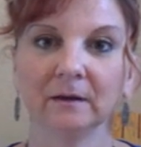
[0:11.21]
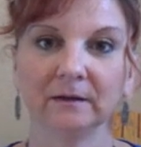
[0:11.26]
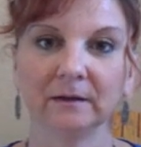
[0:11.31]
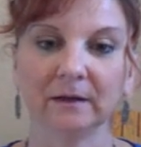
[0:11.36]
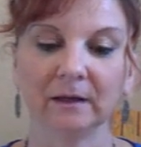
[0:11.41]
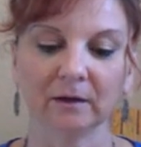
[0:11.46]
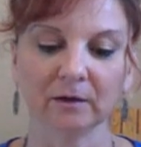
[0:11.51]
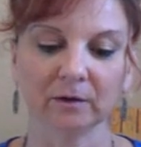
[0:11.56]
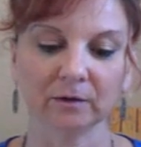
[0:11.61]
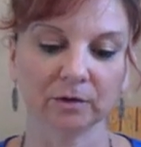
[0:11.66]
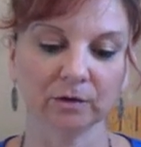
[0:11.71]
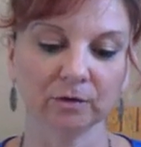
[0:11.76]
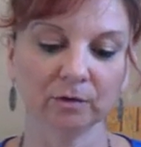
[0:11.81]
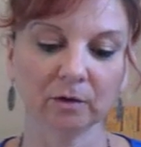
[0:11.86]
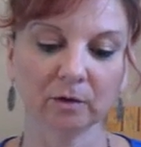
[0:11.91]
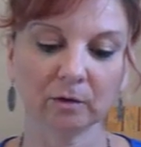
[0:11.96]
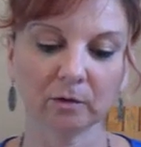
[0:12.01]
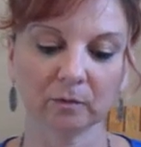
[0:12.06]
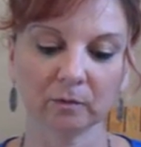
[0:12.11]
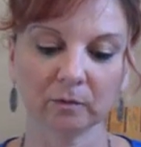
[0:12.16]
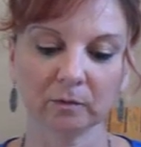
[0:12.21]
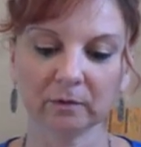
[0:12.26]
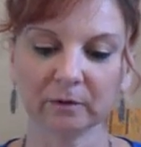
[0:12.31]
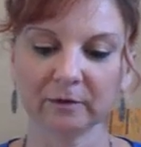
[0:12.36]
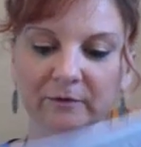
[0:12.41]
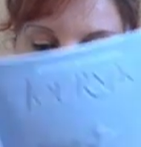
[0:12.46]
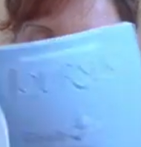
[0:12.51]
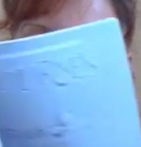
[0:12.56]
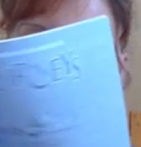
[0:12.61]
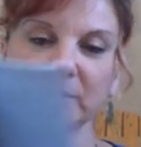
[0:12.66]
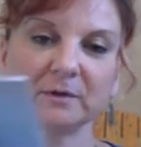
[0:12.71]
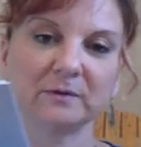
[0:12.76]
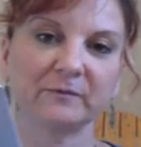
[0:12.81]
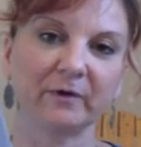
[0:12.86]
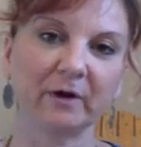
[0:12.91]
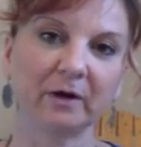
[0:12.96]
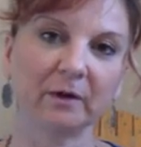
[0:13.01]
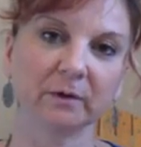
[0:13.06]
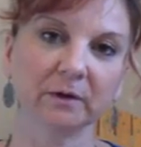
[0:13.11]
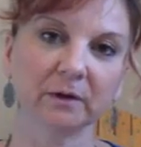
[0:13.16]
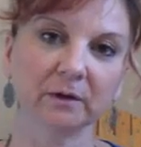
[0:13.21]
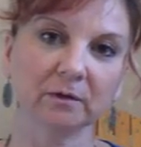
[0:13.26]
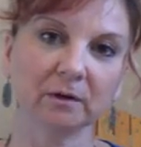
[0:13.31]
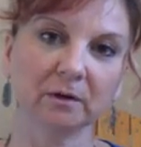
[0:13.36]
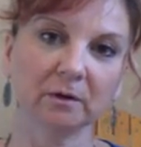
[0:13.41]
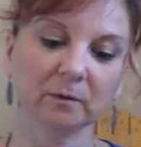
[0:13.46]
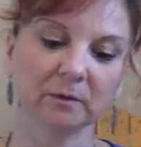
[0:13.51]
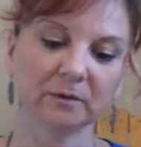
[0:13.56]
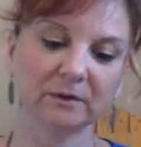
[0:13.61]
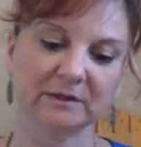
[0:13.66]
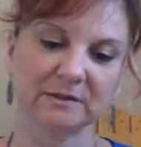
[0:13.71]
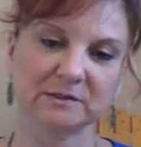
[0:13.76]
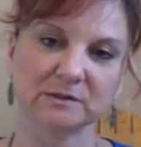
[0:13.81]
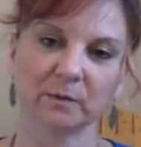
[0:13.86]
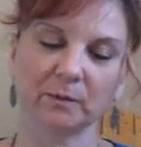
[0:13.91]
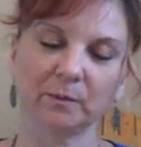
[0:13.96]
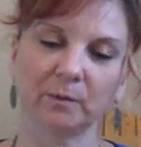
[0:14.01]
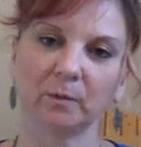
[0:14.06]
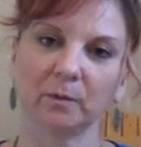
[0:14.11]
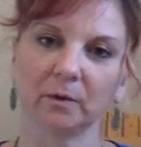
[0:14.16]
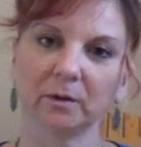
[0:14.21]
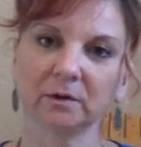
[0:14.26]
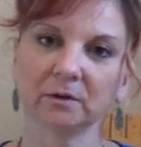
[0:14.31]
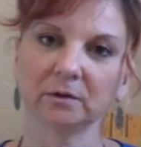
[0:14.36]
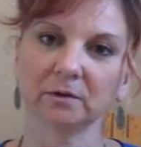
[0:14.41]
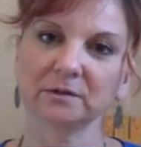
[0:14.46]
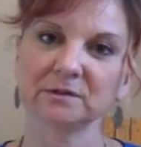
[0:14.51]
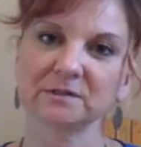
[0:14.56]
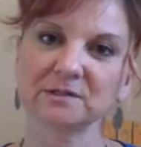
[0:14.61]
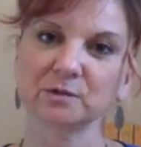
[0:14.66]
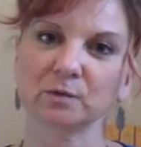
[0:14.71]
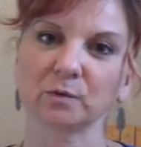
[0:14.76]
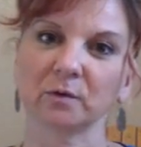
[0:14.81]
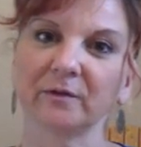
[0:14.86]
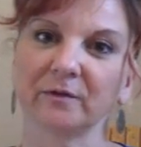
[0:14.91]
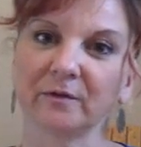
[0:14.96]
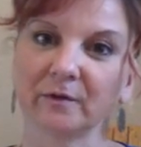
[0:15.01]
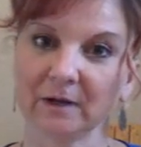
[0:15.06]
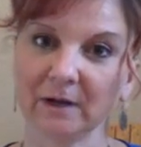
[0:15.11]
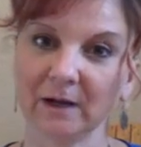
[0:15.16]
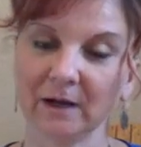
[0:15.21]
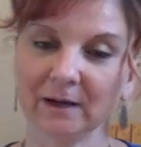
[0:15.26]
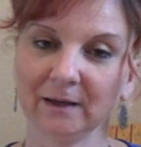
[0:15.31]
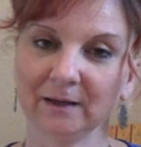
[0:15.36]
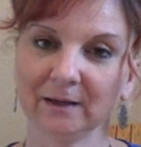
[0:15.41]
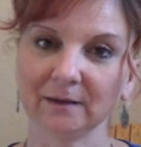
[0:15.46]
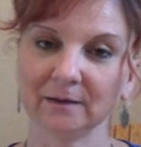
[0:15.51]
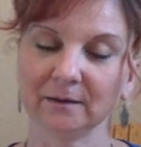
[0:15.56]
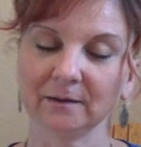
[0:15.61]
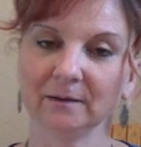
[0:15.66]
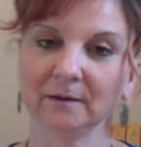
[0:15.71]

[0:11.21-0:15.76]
Now, if you've been following along with us, we've been working on the story of the kite.